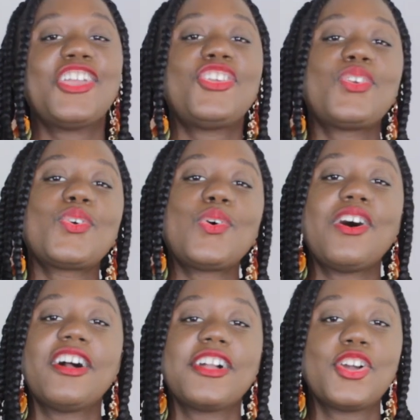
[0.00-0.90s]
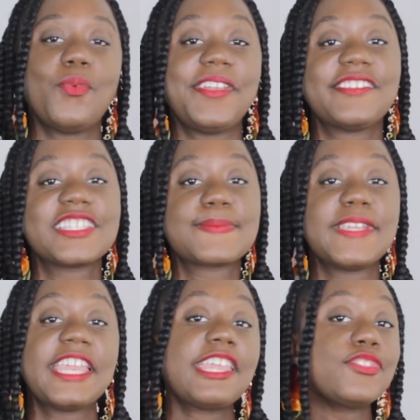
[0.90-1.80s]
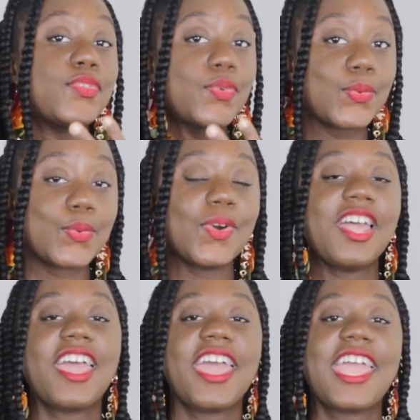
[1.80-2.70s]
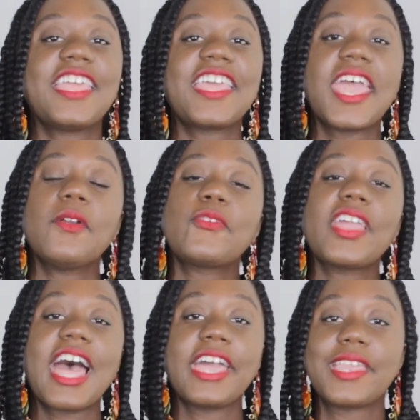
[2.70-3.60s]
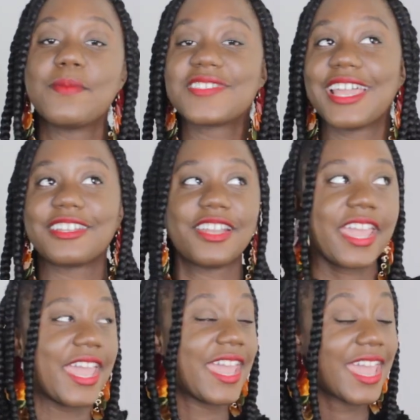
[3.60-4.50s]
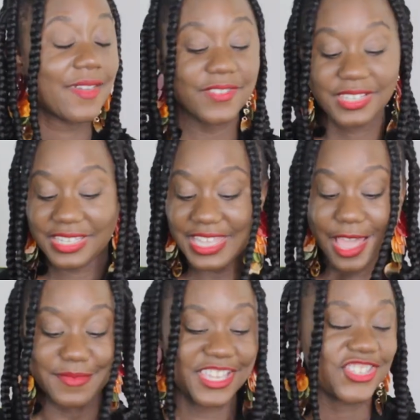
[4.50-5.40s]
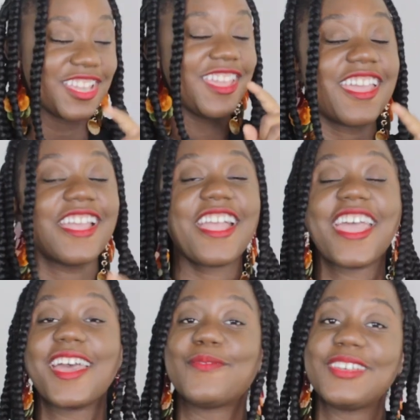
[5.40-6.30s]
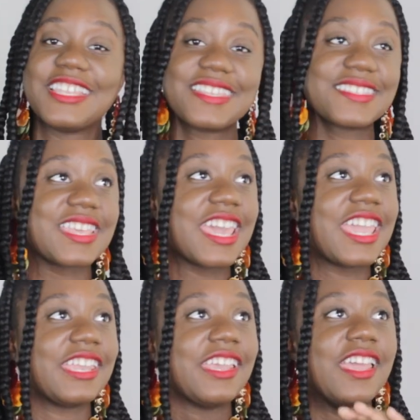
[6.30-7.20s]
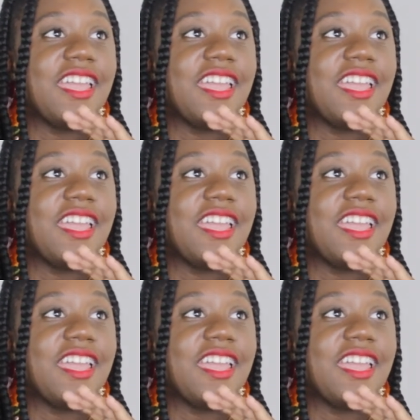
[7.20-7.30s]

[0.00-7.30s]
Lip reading: you are going to split in two, and every items that are heavily damaged, heavily stained,